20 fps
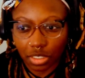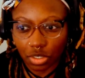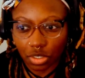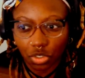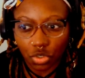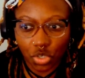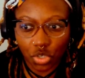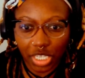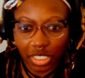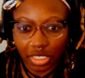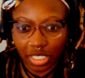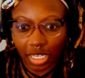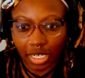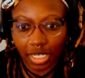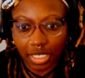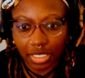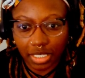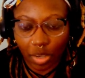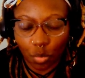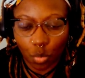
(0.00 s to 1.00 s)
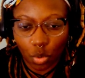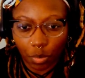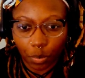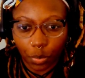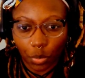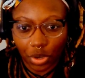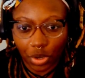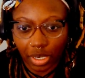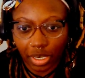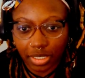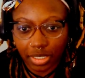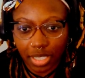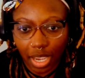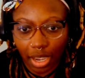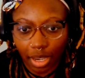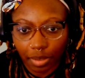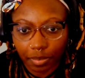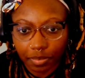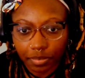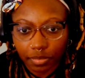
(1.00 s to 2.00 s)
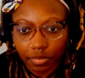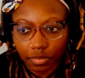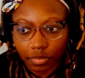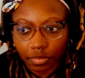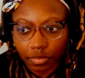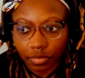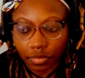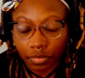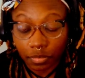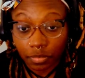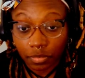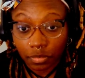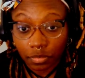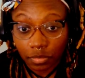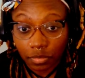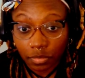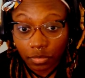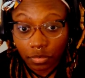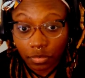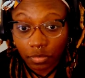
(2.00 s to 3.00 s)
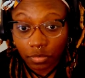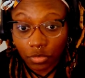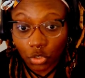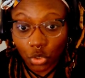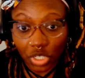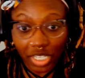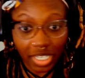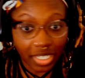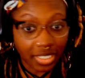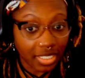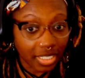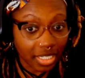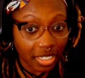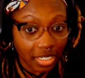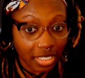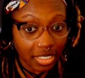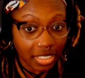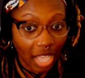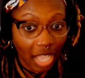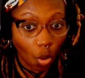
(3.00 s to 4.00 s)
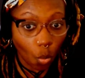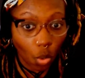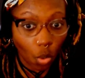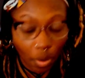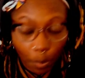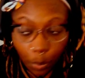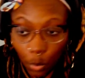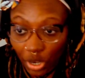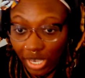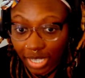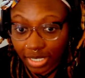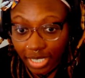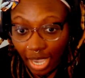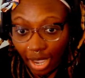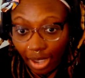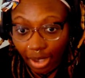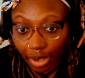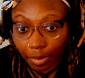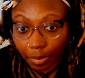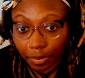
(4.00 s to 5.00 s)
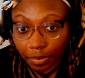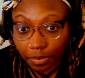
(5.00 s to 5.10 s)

You didn't think this at one point in time. You didn't consider this not one point in time.